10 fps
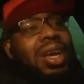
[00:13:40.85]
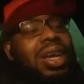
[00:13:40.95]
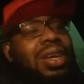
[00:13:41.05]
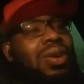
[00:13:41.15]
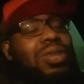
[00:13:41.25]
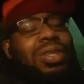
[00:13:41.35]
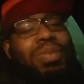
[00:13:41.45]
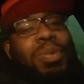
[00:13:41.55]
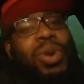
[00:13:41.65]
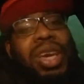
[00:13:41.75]
You know,
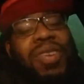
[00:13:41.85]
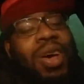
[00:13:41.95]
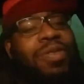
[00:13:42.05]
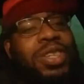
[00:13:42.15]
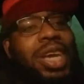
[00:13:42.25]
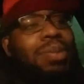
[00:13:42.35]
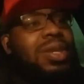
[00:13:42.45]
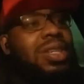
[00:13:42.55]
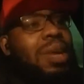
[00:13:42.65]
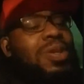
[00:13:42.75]
people want to give hell for
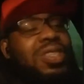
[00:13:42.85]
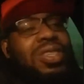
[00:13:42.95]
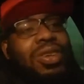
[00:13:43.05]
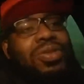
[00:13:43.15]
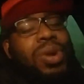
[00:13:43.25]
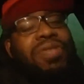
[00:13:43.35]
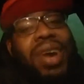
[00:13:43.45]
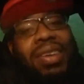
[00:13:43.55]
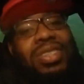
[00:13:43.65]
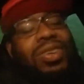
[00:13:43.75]
Jameis. Jameis is still a
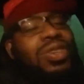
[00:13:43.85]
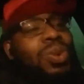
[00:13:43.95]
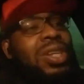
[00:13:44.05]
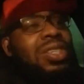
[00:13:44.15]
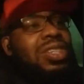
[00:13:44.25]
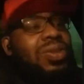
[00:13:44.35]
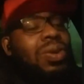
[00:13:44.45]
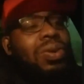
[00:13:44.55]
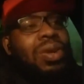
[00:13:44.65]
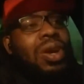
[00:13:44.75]
25, just turned 26 year
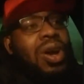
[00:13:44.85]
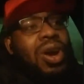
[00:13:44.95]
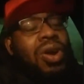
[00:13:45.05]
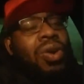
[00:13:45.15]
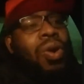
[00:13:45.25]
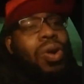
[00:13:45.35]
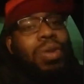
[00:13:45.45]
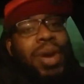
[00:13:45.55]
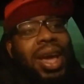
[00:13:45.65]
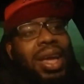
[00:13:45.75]
old
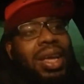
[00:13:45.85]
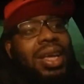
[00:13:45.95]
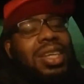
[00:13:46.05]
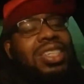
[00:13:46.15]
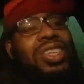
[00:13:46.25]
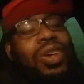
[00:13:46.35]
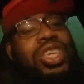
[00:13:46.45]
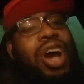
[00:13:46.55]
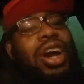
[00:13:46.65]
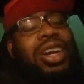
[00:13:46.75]
quarterback, still
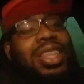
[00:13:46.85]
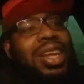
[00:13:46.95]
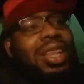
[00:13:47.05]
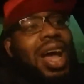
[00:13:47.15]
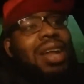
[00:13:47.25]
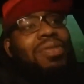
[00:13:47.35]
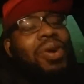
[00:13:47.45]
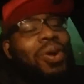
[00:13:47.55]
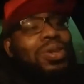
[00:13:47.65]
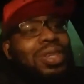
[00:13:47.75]
younger than a lot of
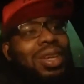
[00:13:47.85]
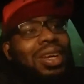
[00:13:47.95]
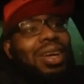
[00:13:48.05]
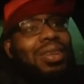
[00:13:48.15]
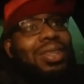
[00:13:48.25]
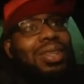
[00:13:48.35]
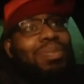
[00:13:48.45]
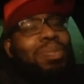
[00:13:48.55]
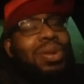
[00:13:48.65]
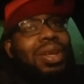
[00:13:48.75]
coach uh,
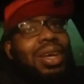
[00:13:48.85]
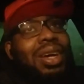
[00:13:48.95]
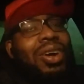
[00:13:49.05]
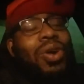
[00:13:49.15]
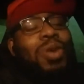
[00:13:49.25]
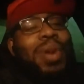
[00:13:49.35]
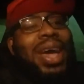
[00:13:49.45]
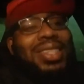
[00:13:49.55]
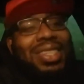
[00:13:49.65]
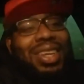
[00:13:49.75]
uh,
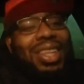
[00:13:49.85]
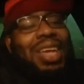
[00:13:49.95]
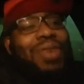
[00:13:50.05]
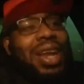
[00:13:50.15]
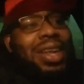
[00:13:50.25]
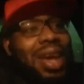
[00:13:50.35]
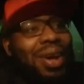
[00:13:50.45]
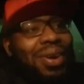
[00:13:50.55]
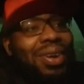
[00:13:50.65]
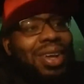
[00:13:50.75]
quarterbacks that's in the league right
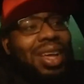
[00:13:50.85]
now